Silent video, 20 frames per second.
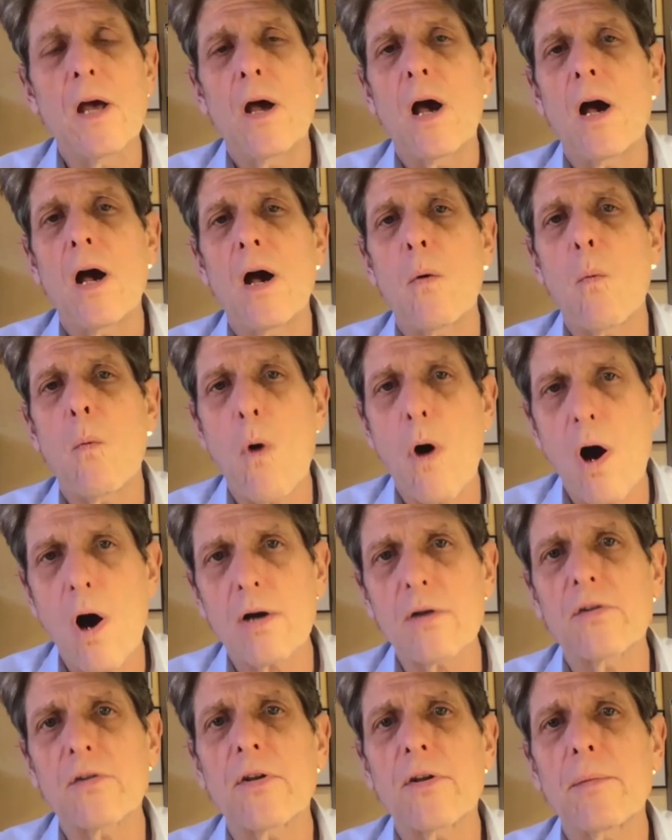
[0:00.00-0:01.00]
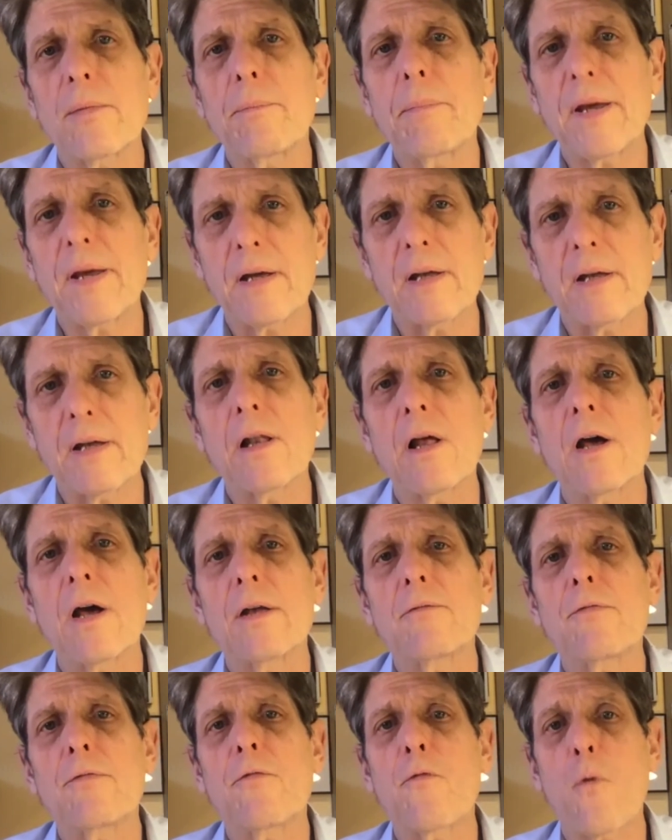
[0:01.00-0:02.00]
walked the picket
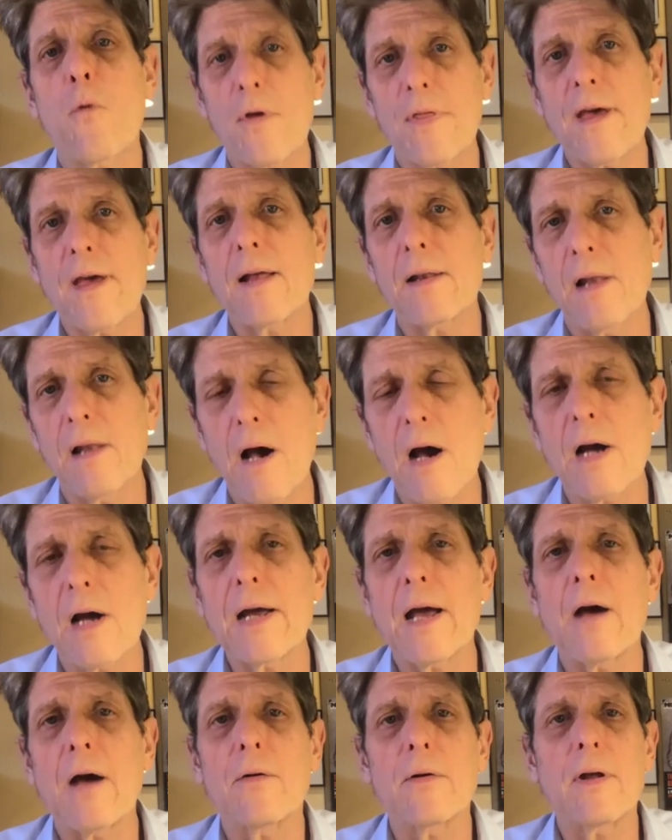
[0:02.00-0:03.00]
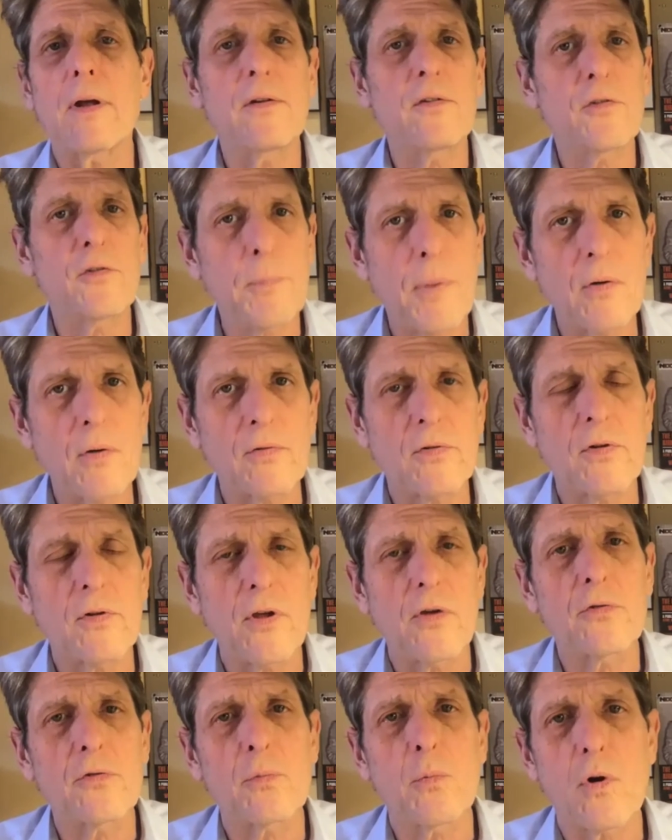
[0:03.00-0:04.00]
line for that lockout and spoke to
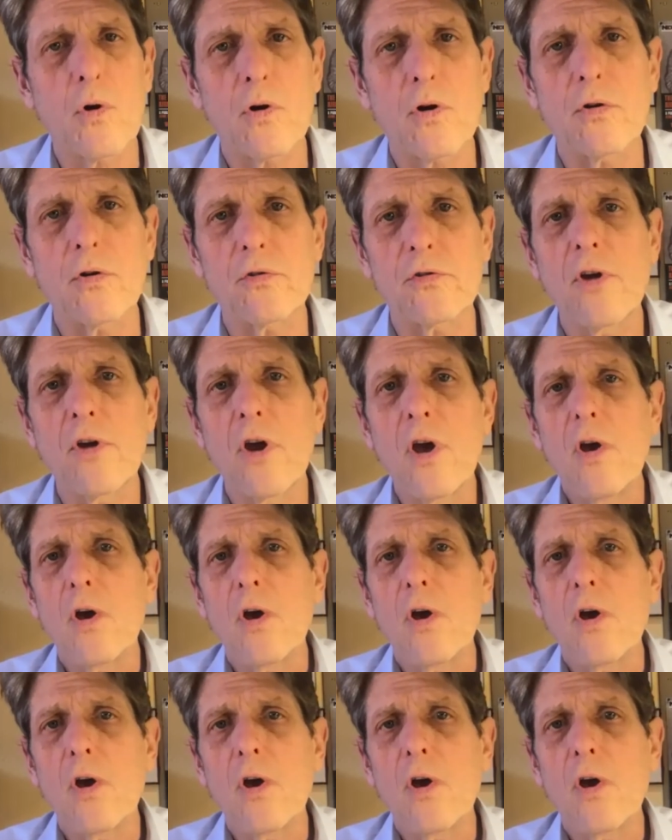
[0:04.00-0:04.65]
those workers